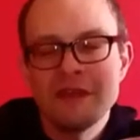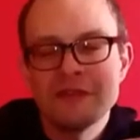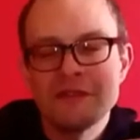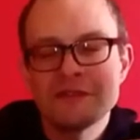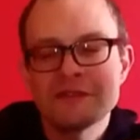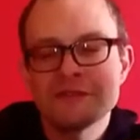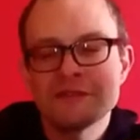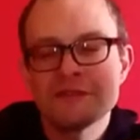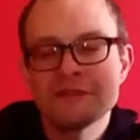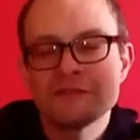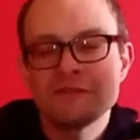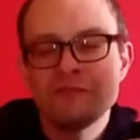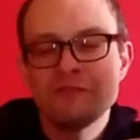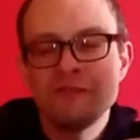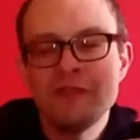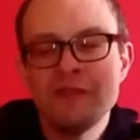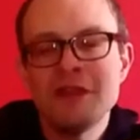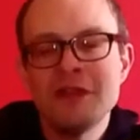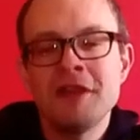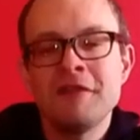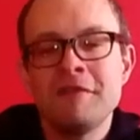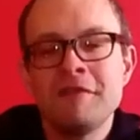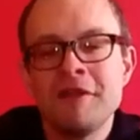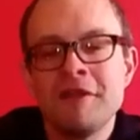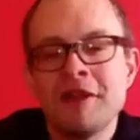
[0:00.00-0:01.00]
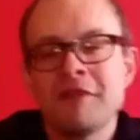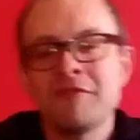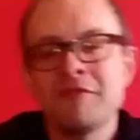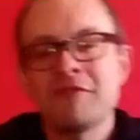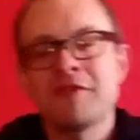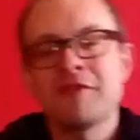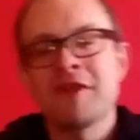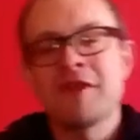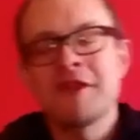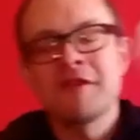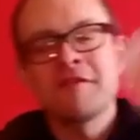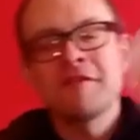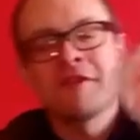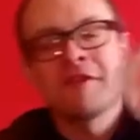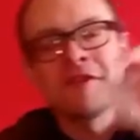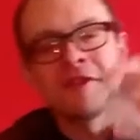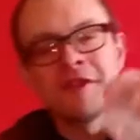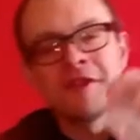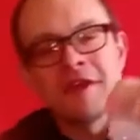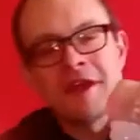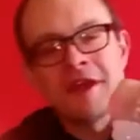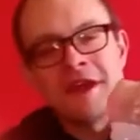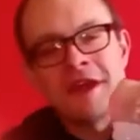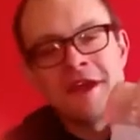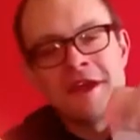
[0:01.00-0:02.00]
It's really, really fragrant,
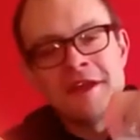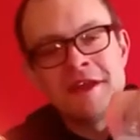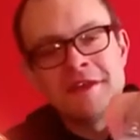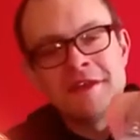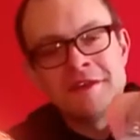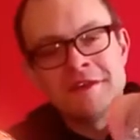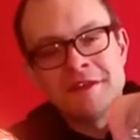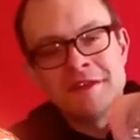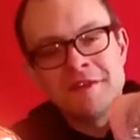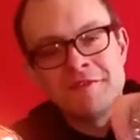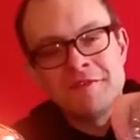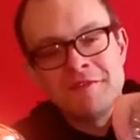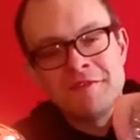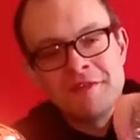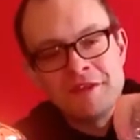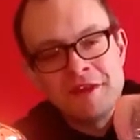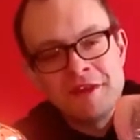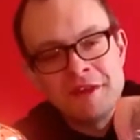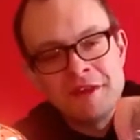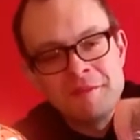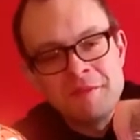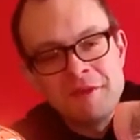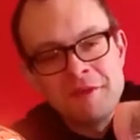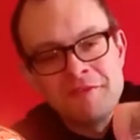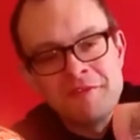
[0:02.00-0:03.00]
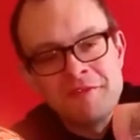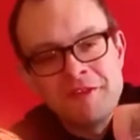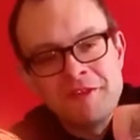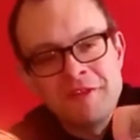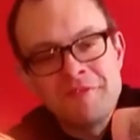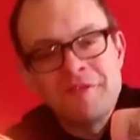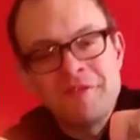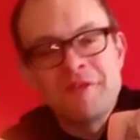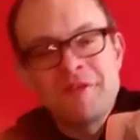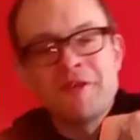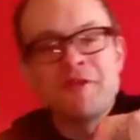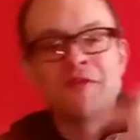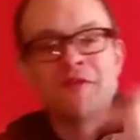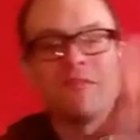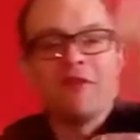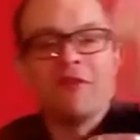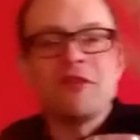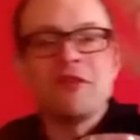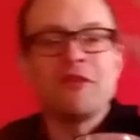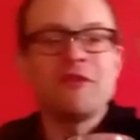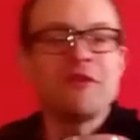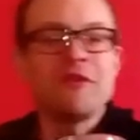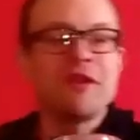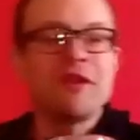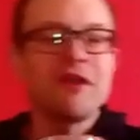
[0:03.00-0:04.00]
and definitely my favourite of the
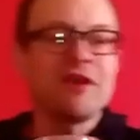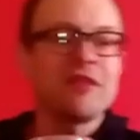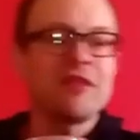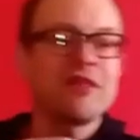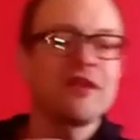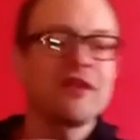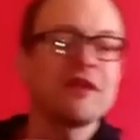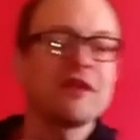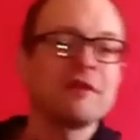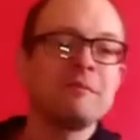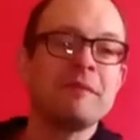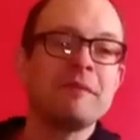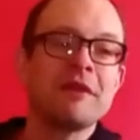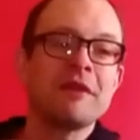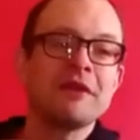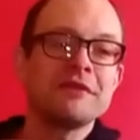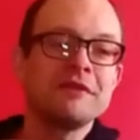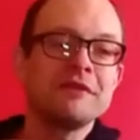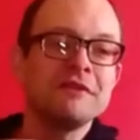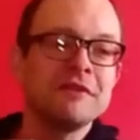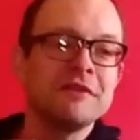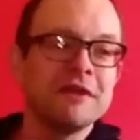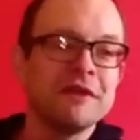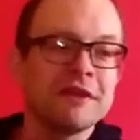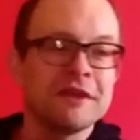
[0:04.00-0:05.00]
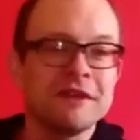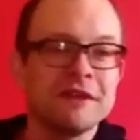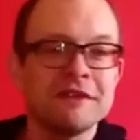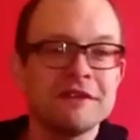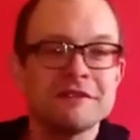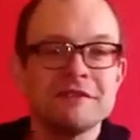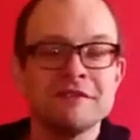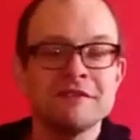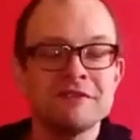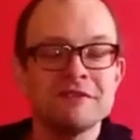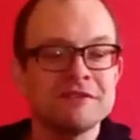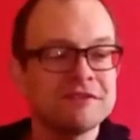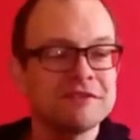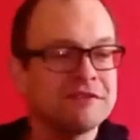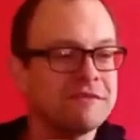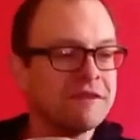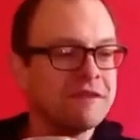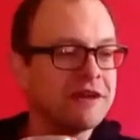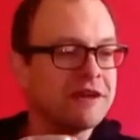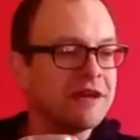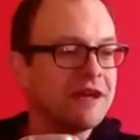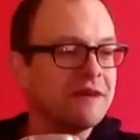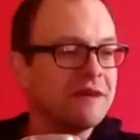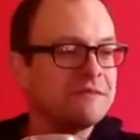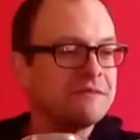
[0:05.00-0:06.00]
3, I think. But I do like it. So just to
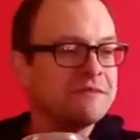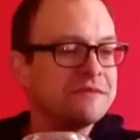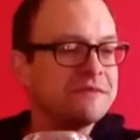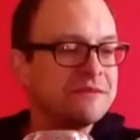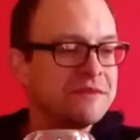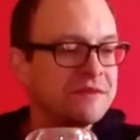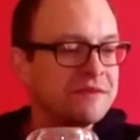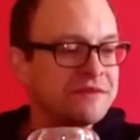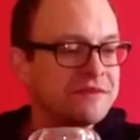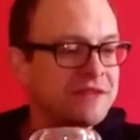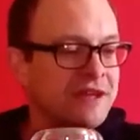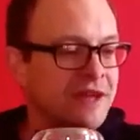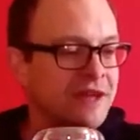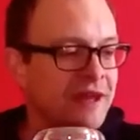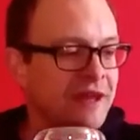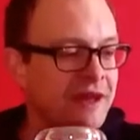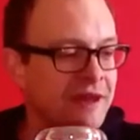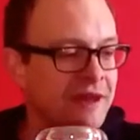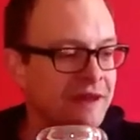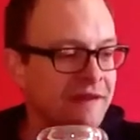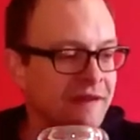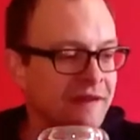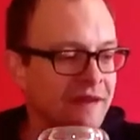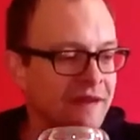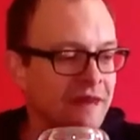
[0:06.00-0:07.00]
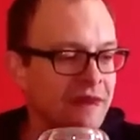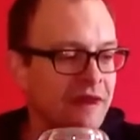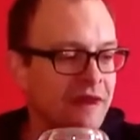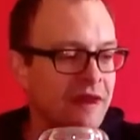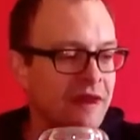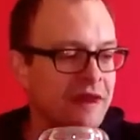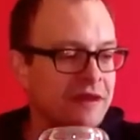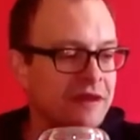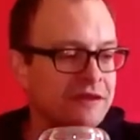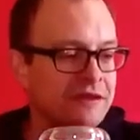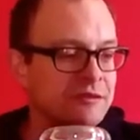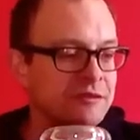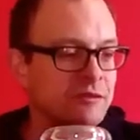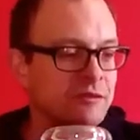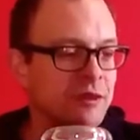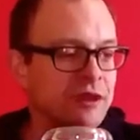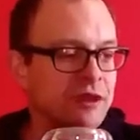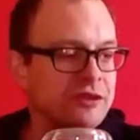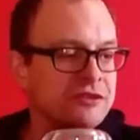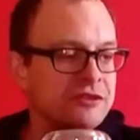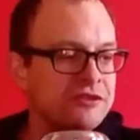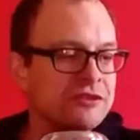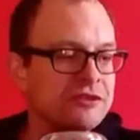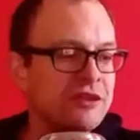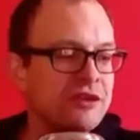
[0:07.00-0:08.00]
recap, Sea Air is quite a
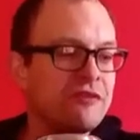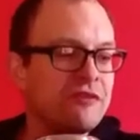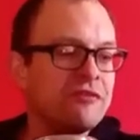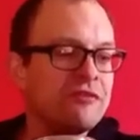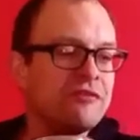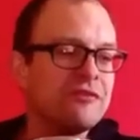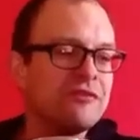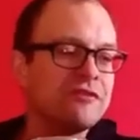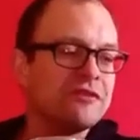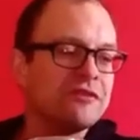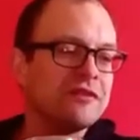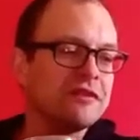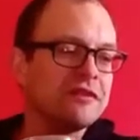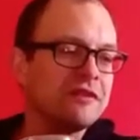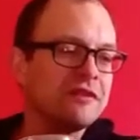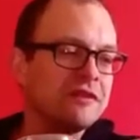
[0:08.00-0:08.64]
soft,